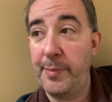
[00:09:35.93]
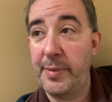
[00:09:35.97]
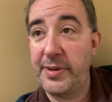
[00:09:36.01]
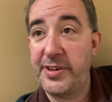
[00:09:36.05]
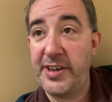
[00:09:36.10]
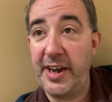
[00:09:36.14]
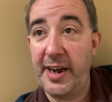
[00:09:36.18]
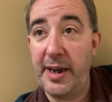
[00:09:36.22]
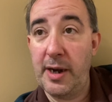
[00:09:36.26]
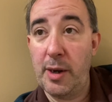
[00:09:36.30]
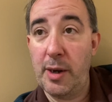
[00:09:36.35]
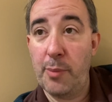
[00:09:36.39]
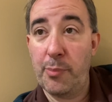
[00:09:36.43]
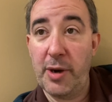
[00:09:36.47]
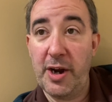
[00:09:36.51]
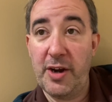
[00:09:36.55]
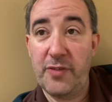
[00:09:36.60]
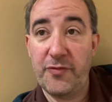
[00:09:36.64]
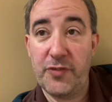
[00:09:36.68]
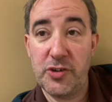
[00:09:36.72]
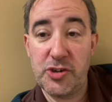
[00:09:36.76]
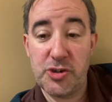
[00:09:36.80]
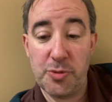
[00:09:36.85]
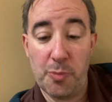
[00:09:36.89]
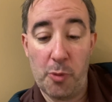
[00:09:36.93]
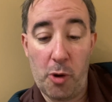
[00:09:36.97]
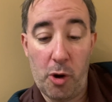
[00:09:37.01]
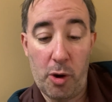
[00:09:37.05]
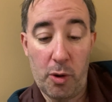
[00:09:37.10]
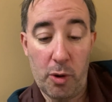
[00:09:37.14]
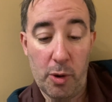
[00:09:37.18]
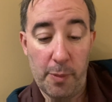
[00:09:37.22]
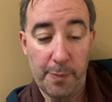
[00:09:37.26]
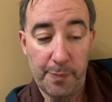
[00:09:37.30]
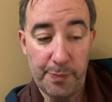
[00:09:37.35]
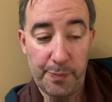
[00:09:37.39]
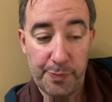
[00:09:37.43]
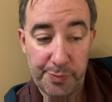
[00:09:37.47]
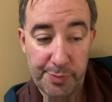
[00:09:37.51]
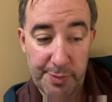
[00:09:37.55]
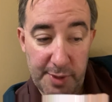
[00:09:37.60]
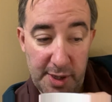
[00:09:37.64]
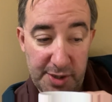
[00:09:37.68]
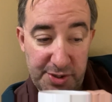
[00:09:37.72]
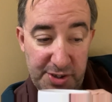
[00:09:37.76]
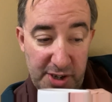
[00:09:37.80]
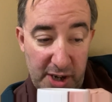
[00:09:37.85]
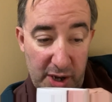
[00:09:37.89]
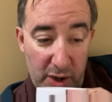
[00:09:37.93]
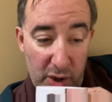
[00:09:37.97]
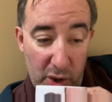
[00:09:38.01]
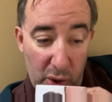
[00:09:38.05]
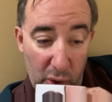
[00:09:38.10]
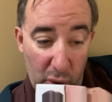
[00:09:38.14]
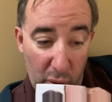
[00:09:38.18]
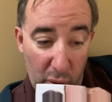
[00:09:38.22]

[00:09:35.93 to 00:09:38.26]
I'm taking a break for tomorrow, and that's it.